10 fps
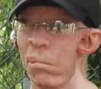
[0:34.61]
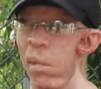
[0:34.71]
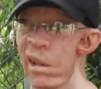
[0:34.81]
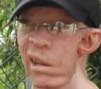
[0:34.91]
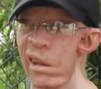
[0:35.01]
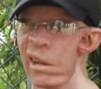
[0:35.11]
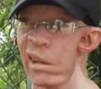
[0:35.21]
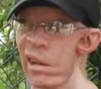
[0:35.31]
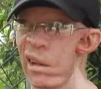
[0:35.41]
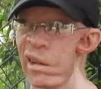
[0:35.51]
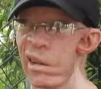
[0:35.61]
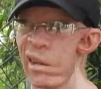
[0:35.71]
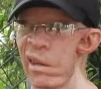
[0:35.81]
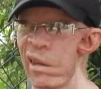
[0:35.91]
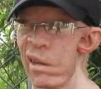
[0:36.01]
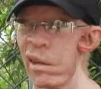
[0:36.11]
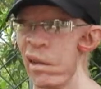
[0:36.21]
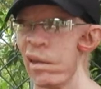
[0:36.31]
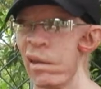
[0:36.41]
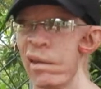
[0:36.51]
back in the late
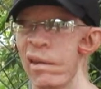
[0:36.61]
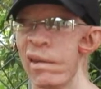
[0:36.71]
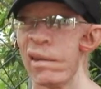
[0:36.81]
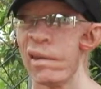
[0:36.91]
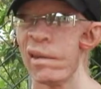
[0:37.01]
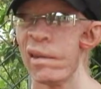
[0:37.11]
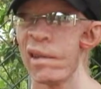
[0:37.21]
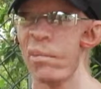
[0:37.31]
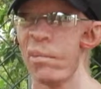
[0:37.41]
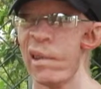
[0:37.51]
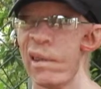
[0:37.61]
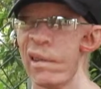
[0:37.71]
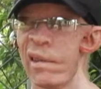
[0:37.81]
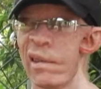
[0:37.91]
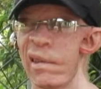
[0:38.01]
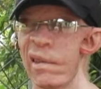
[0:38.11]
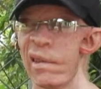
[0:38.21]
70s